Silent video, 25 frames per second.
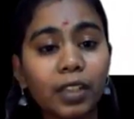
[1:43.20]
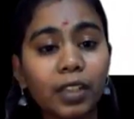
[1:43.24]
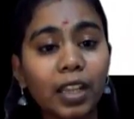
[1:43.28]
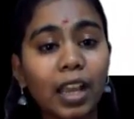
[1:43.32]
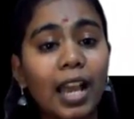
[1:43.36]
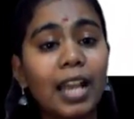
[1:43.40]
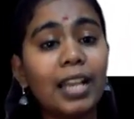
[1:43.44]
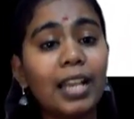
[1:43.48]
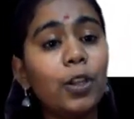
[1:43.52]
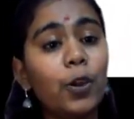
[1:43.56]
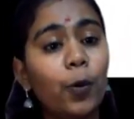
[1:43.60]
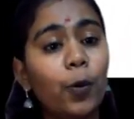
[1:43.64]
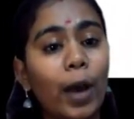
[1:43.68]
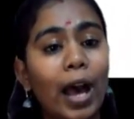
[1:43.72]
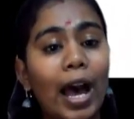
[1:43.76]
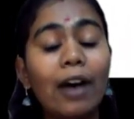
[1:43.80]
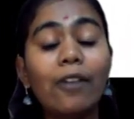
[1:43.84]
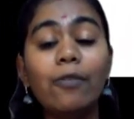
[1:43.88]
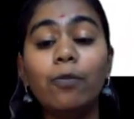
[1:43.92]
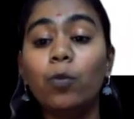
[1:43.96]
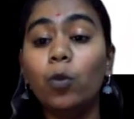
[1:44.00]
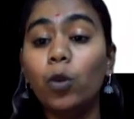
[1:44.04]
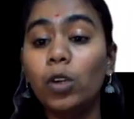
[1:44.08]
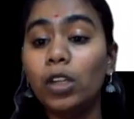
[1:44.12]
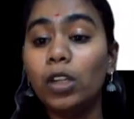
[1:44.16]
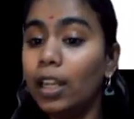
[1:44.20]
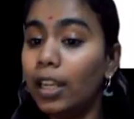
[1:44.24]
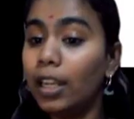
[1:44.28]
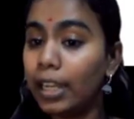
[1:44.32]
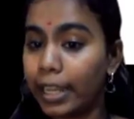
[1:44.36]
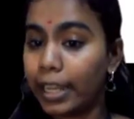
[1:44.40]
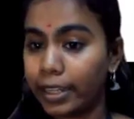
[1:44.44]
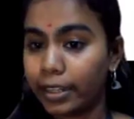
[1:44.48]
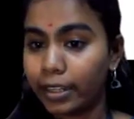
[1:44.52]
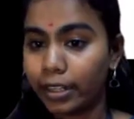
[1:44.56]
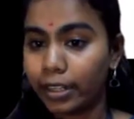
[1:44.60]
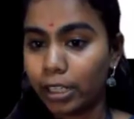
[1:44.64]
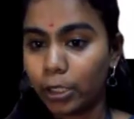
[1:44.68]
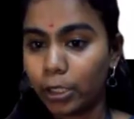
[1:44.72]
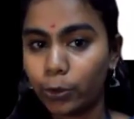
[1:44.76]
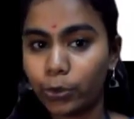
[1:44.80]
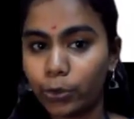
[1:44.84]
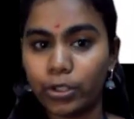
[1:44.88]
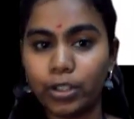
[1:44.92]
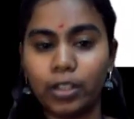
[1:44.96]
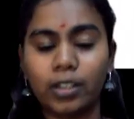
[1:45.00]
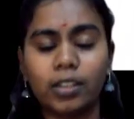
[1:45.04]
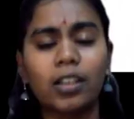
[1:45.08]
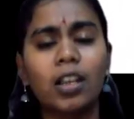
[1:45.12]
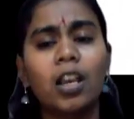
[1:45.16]
Then you have Muller-Lyer
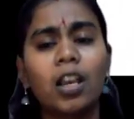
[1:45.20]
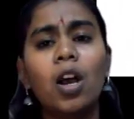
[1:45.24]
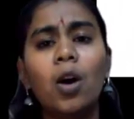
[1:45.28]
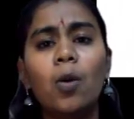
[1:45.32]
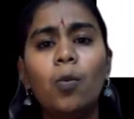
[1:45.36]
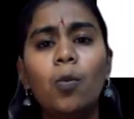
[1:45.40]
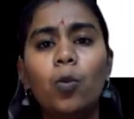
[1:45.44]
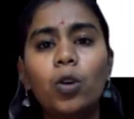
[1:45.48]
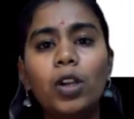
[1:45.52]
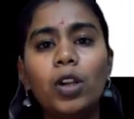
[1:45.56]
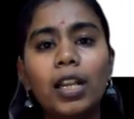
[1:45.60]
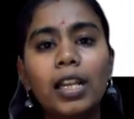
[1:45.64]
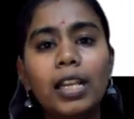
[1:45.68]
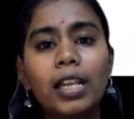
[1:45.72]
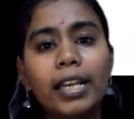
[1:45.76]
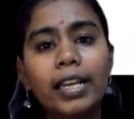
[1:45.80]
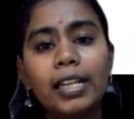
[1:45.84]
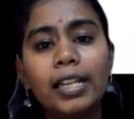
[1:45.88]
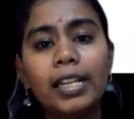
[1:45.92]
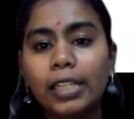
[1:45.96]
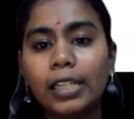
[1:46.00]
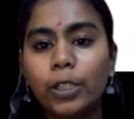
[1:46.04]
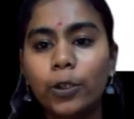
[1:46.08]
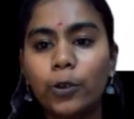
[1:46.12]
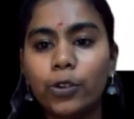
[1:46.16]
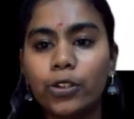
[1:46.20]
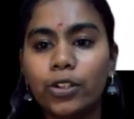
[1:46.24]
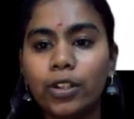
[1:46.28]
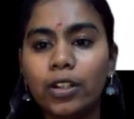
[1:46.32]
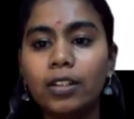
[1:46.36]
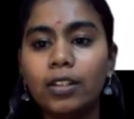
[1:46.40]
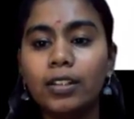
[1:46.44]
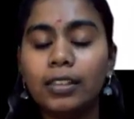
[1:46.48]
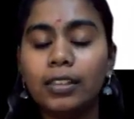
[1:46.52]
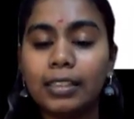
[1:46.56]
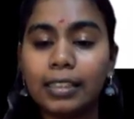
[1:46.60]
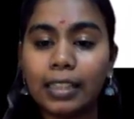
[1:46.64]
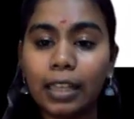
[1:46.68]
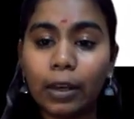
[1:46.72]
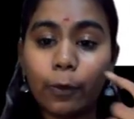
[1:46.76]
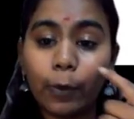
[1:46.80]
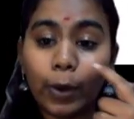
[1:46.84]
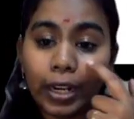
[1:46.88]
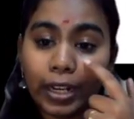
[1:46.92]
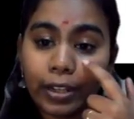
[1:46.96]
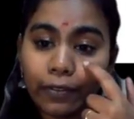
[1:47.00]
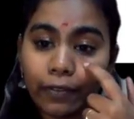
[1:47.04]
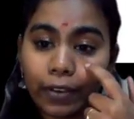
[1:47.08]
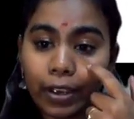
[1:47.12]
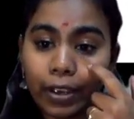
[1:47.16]
illusion. Muller-Lyer illusion is a
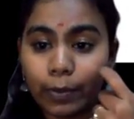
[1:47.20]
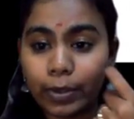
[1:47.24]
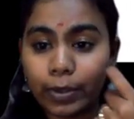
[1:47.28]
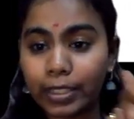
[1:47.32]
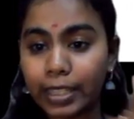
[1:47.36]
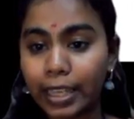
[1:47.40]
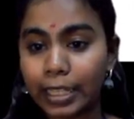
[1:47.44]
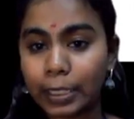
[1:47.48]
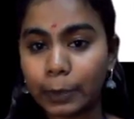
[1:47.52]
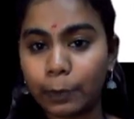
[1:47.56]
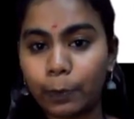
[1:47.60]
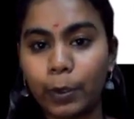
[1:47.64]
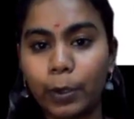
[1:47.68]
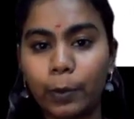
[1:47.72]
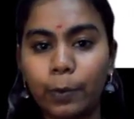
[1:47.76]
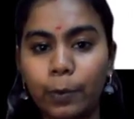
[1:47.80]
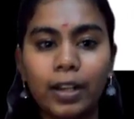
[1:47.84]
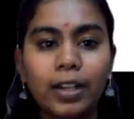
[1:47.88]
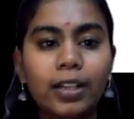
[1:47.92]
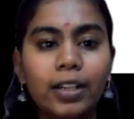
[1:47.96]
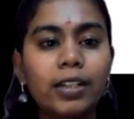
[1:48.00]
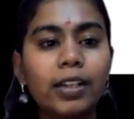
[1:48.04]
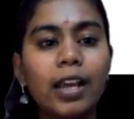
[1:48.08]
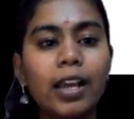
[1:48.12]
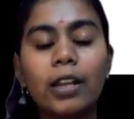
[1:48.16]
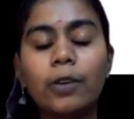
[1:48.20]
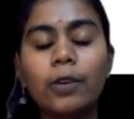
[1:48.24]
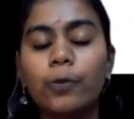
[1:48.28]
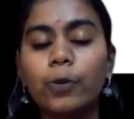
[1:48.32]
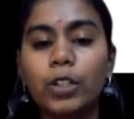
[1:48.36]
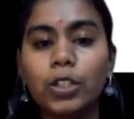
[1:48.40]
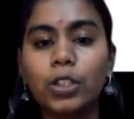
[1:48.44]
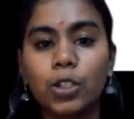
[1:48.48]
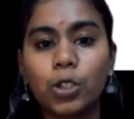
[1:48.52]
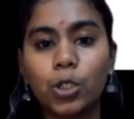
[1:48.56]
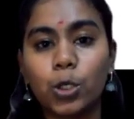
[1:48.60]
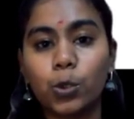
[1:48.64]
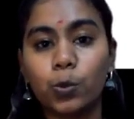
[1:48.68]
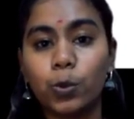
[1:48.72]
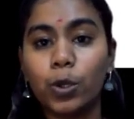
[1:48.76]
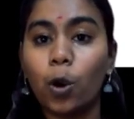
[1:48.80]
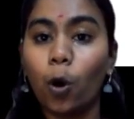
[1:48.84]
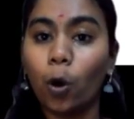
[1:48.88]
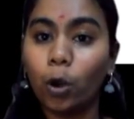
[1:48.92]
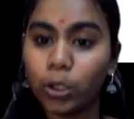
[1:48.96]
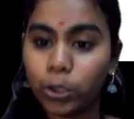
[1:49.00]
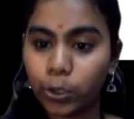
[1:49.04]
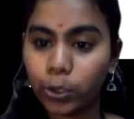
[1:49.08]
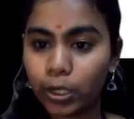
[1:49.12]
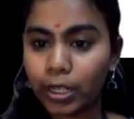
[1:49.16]
very famous experiment and which we
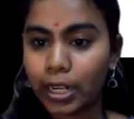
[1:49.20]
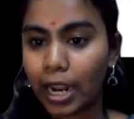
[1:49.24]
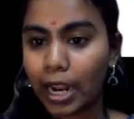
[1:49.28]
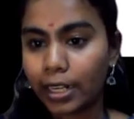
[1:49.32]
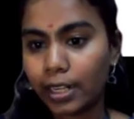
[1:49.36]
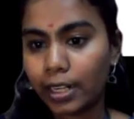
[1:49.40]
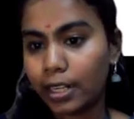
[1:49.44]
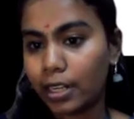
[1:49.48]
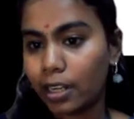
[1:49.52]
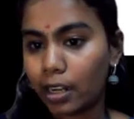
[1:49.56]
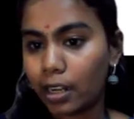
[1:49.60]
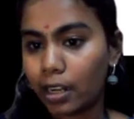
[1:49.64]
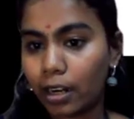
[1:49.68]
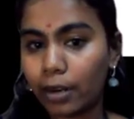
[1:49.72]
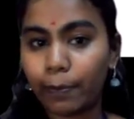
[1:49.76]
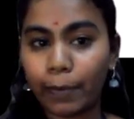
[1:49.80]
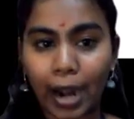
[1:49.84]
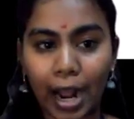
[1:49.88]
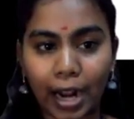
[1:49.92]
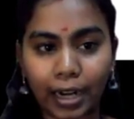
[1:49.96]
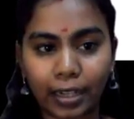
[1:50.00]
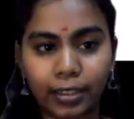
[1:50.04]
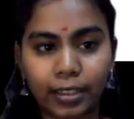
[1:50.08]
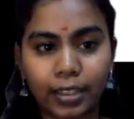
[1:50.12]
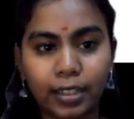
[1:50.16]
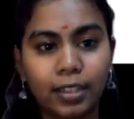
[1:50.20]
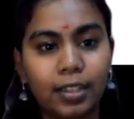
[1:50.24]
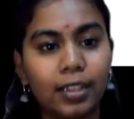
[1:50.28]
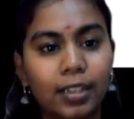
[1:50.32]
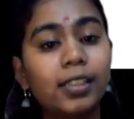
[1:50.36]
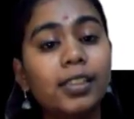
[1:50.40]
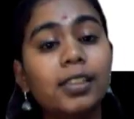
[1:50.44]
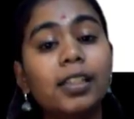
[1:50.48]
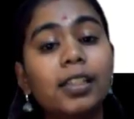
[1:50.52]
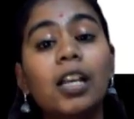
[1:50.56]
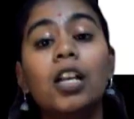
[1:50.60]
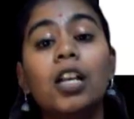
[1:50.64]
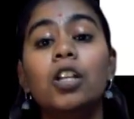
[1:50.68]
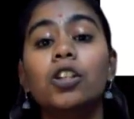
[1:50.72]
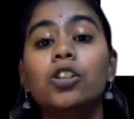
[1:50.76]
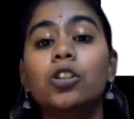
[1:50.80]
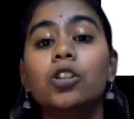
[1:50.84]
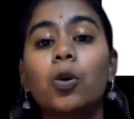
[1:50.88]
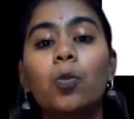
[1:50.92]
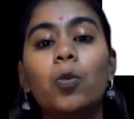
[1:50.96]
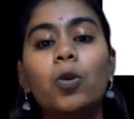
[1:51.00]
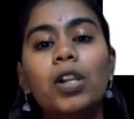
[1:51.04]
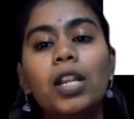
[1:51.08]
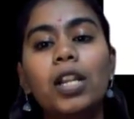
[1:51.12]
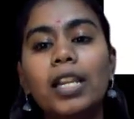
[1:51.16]
also done in our practical. So
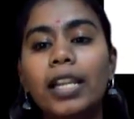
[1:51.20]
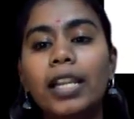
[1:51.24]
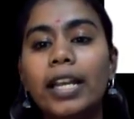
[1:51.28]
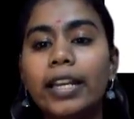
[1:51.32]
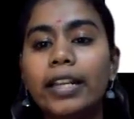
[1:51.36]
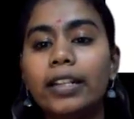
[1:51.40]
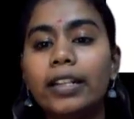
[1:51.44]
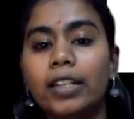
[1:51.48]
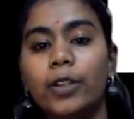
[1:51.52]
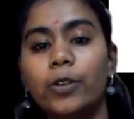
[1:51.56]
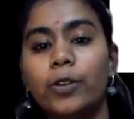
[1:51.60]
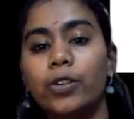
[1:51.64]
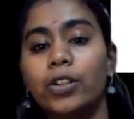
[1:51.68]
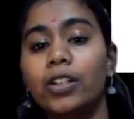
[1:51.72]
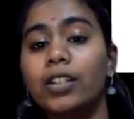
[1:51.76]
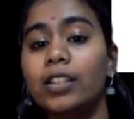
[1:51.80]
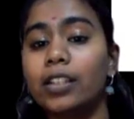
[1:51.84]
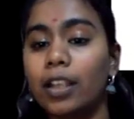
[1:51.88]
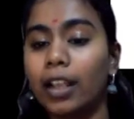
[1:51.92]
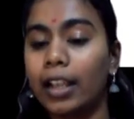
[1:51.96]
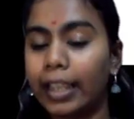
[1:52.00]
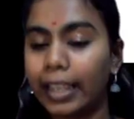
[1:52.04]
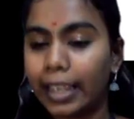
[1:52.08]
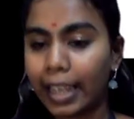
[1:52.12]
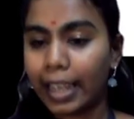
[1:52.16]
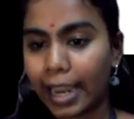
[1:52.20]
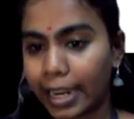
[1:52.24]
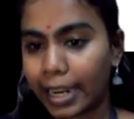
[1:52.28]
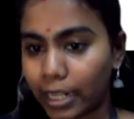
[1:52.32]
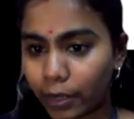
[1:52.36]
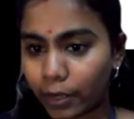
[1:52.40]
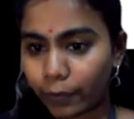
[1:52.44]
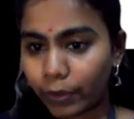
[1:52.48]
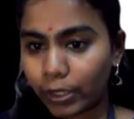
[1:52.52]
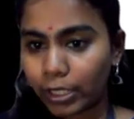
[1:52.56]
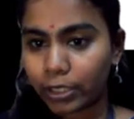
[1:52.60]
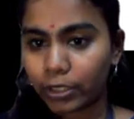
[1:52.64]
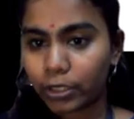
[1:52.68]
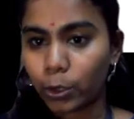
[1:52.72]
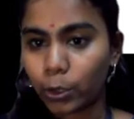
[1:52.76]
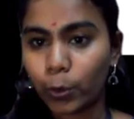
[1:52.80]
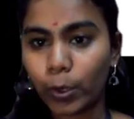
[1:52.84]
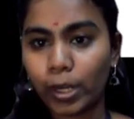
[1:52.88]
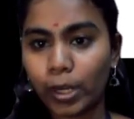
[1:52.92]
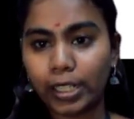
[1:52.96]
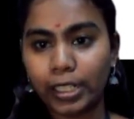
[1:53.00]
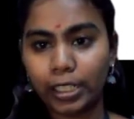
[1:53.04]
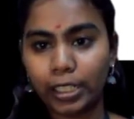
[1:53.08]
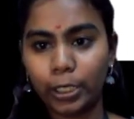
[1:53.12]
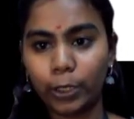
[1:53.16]
Muller-Lyer illusion is again a visual
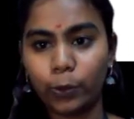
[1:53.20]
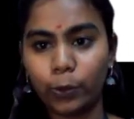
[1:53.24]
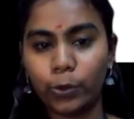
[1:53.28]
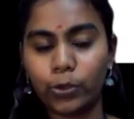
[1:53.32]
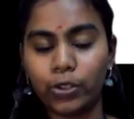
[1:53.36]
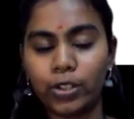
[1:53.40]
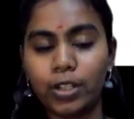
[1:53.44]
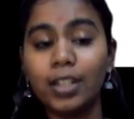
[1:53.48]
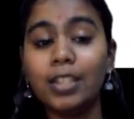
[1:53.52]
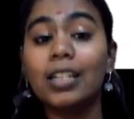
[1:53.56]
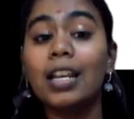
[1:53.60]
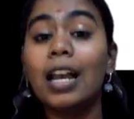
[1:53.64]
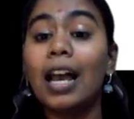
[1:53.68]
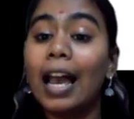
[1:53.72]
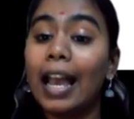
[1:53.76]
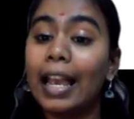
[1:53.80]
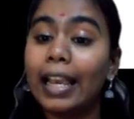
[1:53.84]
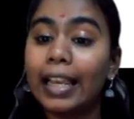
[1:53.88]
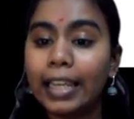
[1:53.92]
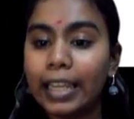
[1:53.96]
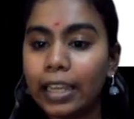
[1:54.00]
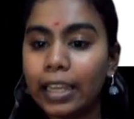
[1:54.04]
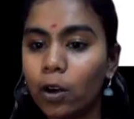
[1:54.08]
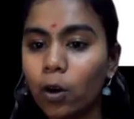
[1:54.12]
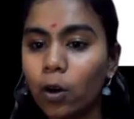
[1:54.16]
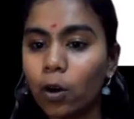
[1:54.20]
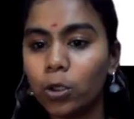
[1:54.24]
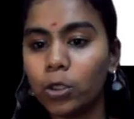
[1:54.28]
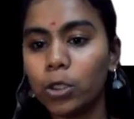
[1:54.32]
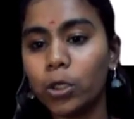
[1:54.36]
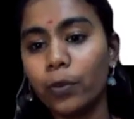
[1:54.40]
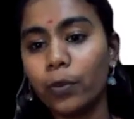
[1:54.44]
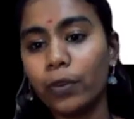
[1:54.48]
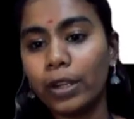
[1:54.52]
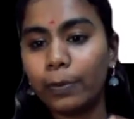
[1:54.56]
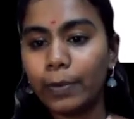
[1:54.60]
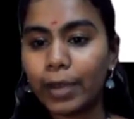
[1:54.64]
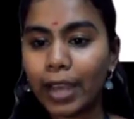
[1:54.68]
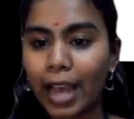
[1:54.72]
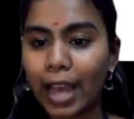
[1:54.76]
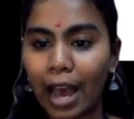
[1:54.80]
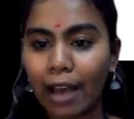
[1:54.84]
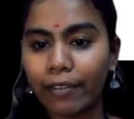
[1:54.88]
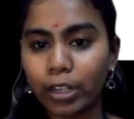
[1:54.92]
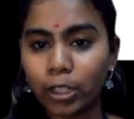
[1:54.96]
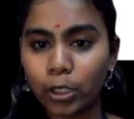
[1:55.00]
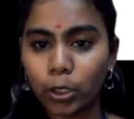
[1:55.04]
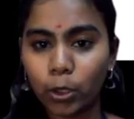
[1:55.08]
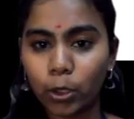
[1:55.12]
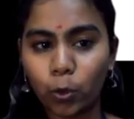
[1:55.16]
illusion. Here also we'll be
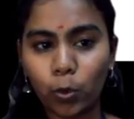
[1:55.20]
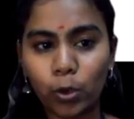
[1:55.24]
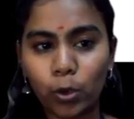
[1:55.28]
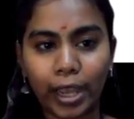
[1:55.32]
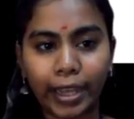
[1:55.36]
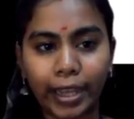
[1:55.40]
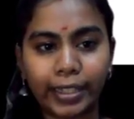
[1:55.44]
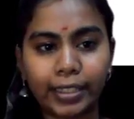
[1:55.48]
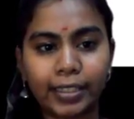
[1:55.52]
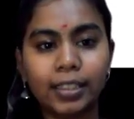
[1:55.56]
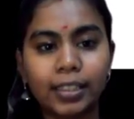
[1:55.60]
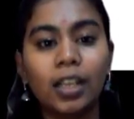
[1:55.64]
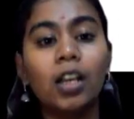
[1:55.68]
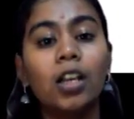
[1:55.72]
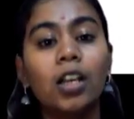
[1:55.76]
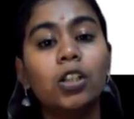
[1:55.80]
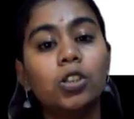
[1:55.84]
having two lines.